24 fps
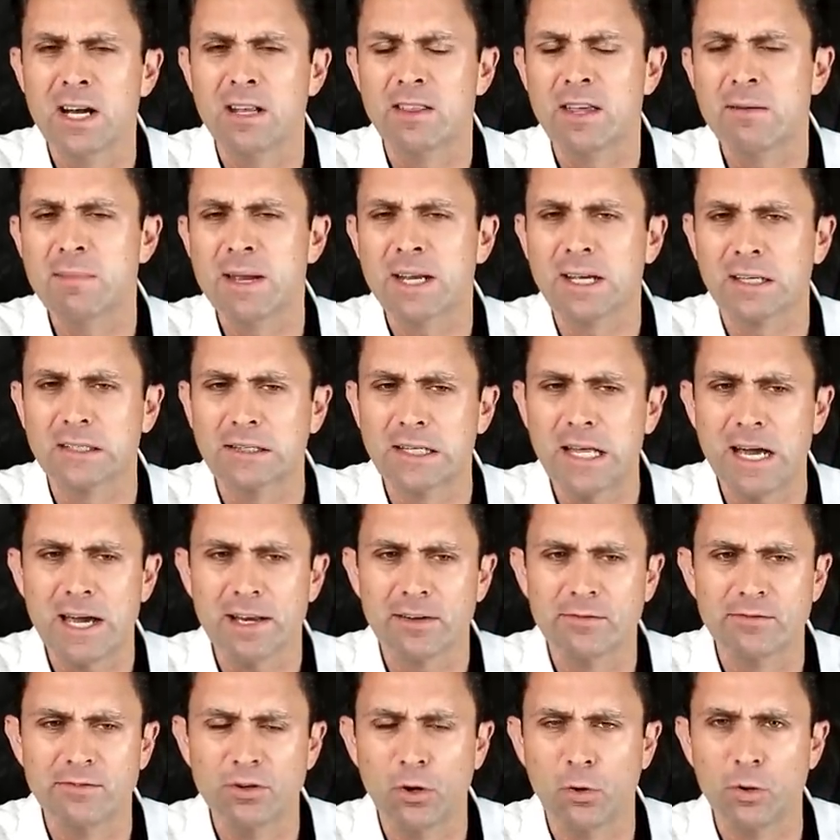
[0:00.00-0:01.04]
They make a
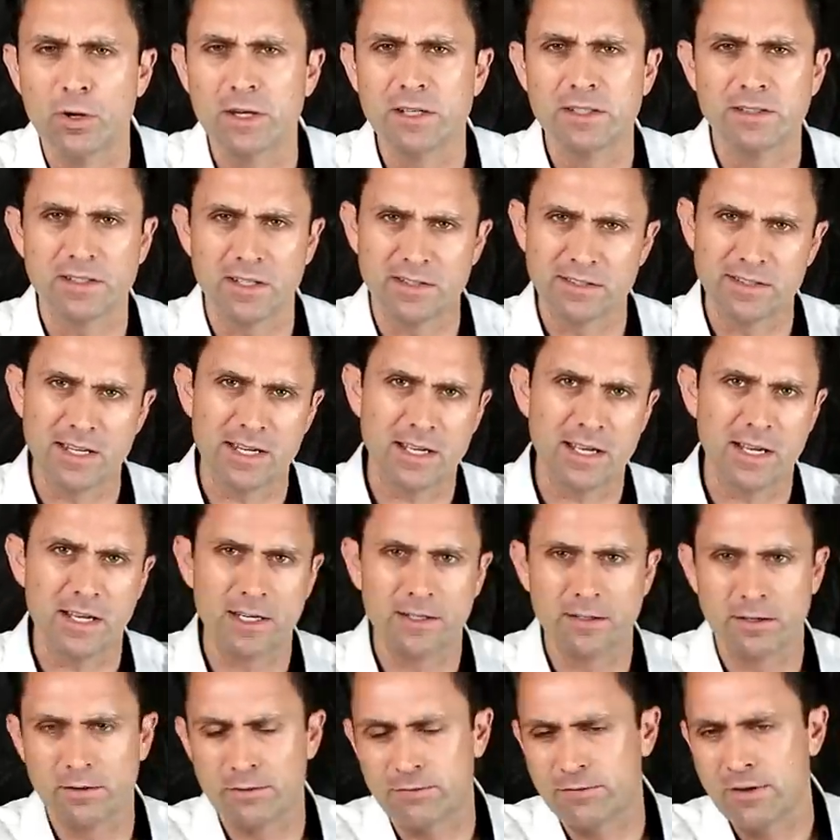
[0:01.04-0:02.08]
lot of noise as they
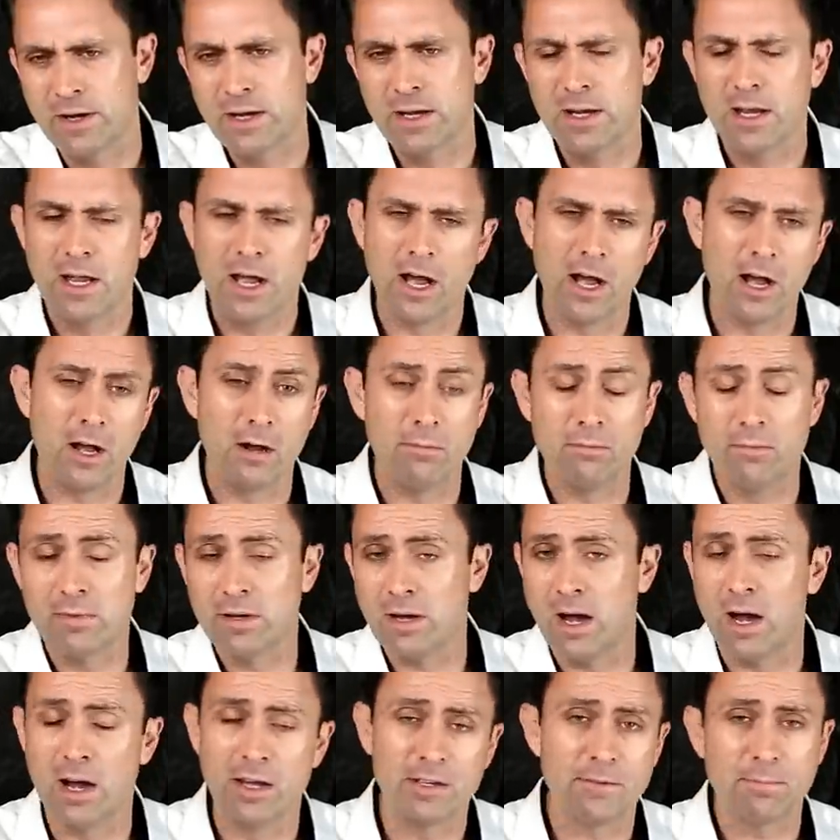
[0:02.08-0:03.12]
kind of um,
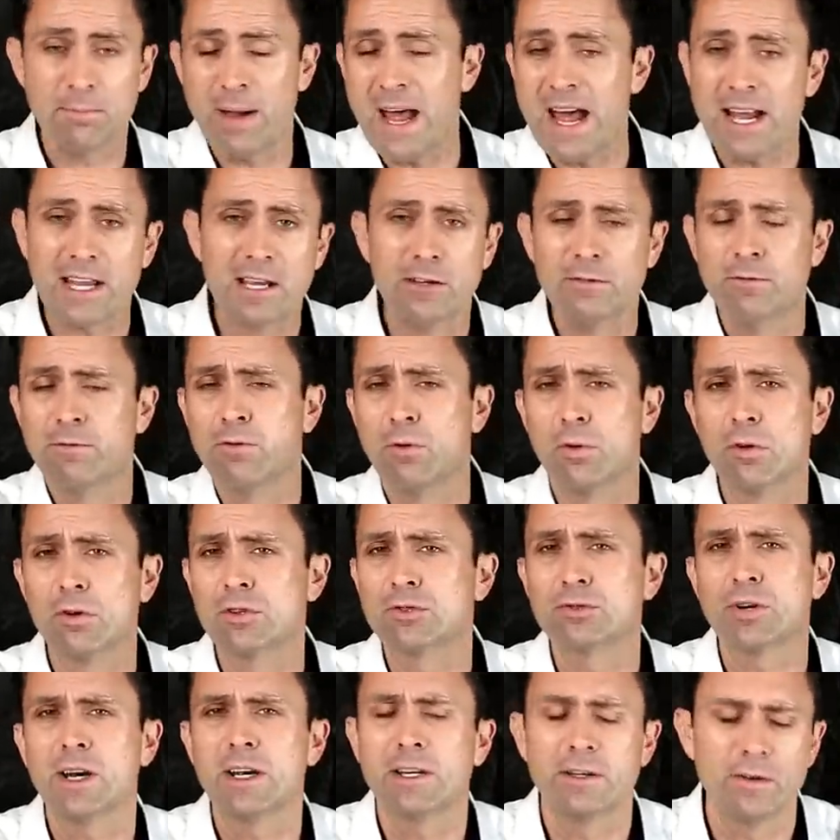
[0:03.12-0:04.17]
hunt back and
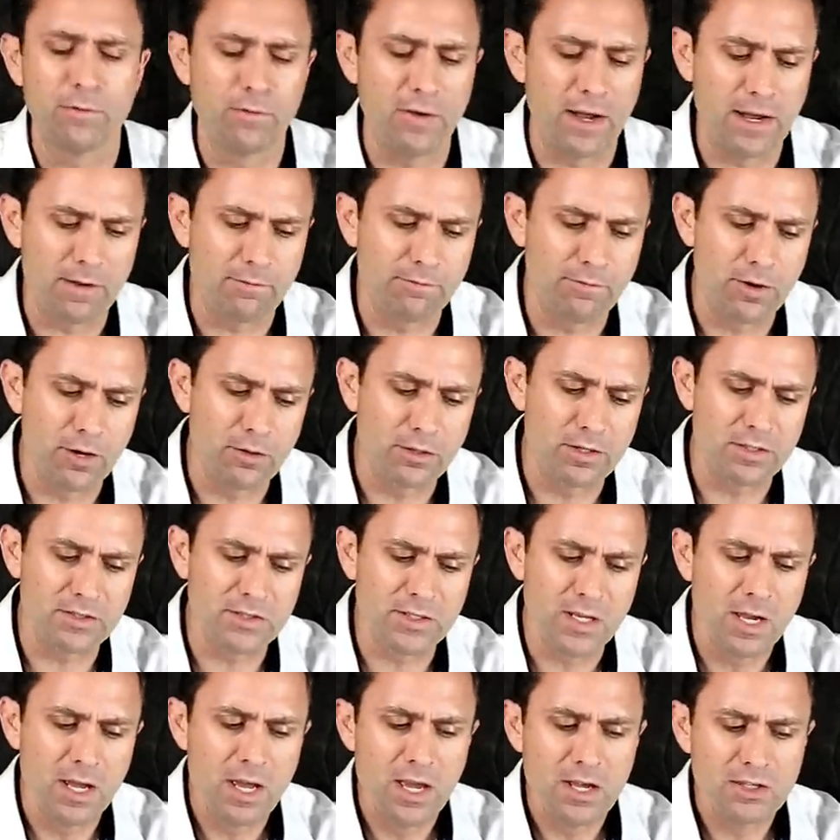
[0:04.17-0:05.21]
forth trying to find
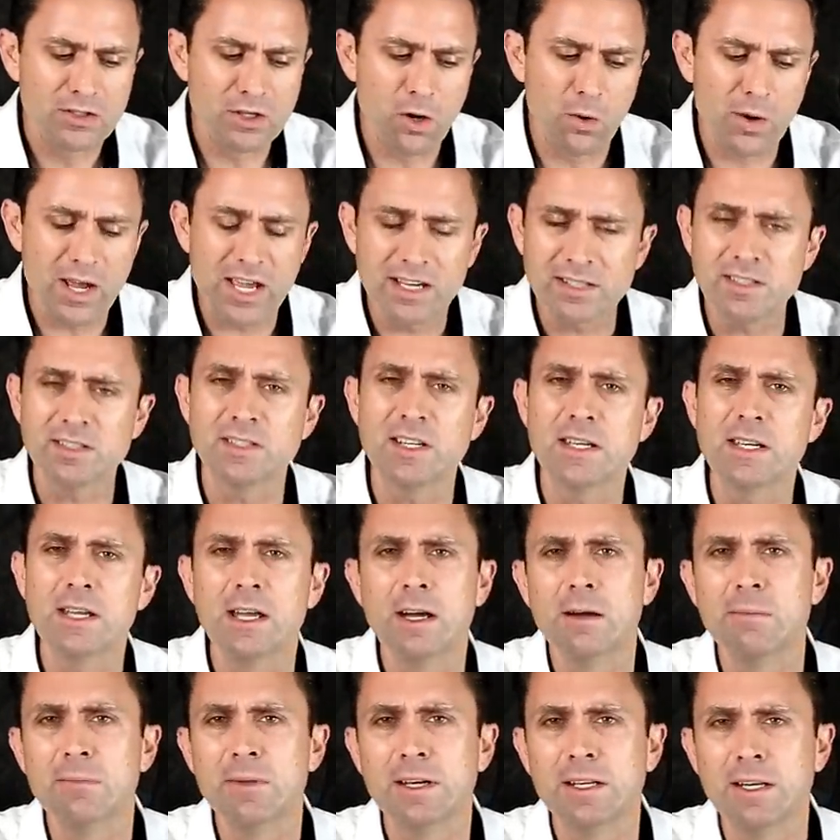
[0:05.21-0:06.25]
focus. So
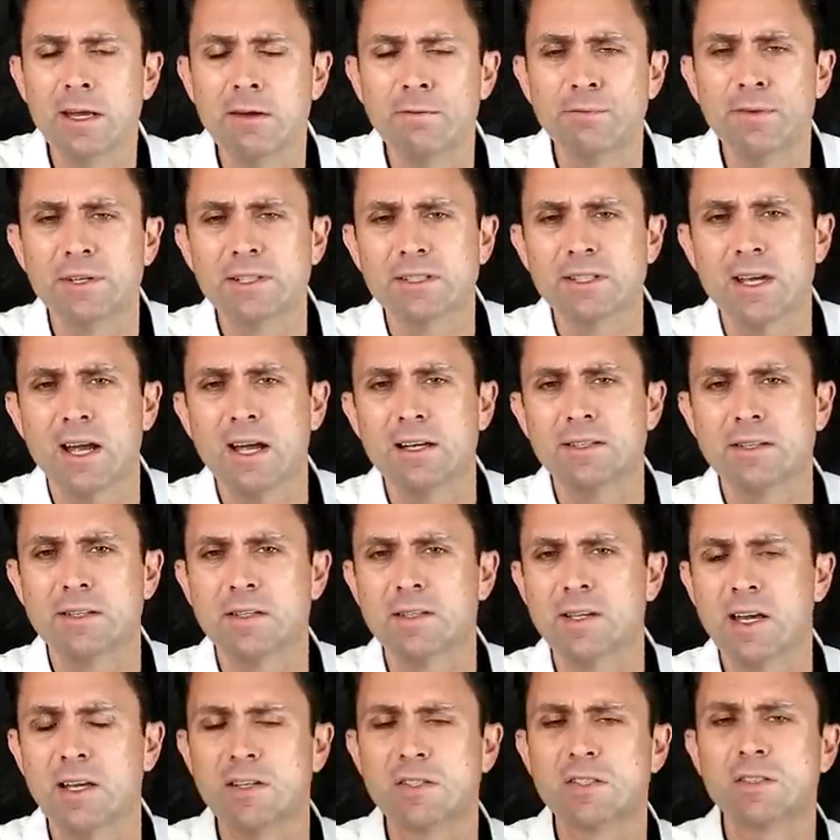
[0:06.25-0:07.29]
STM, it
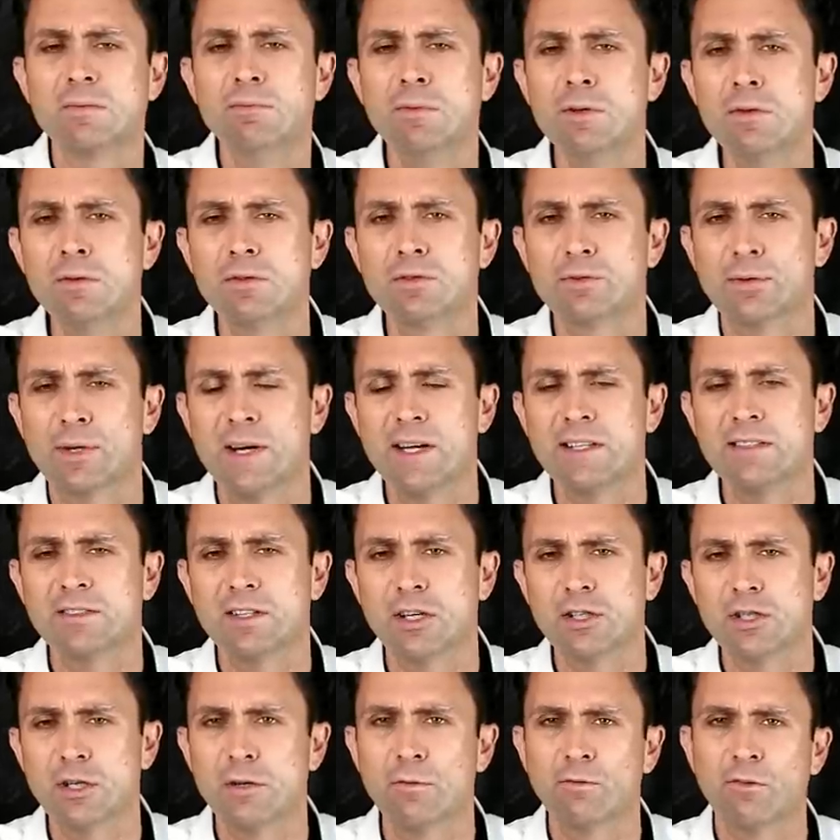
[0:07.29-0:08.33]
emphasizes a smooth
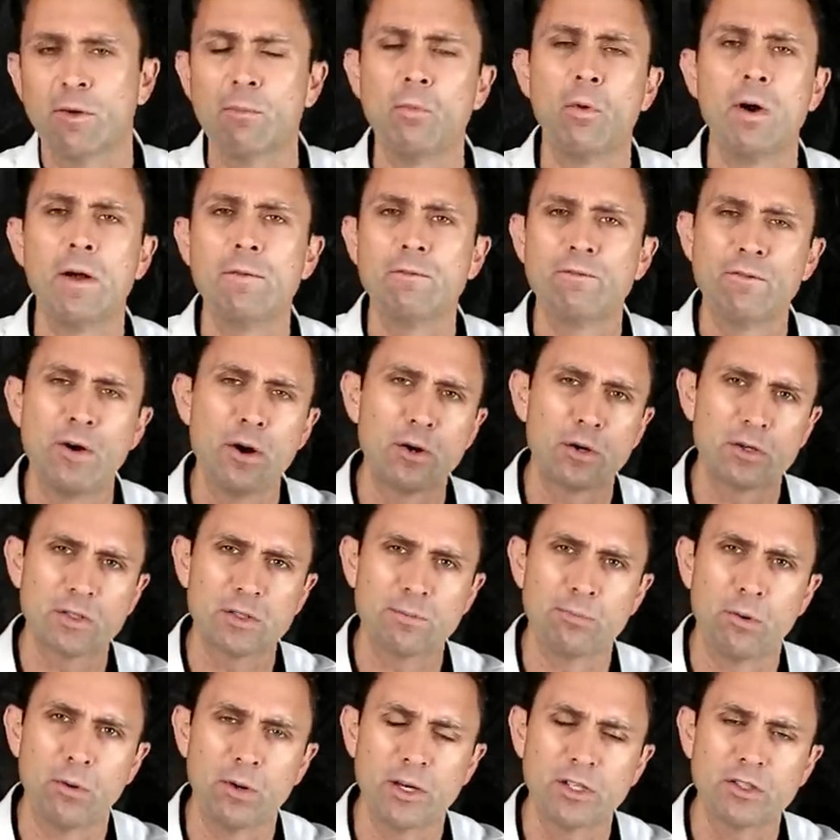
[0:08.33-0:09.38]
transition from one focus
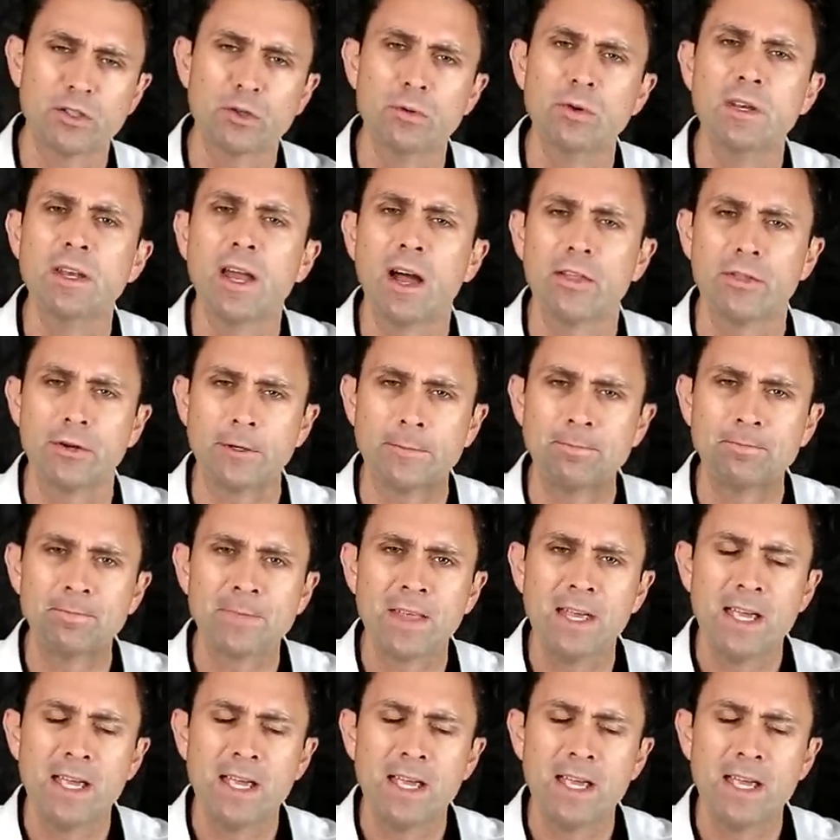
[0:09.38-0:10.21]
point to another.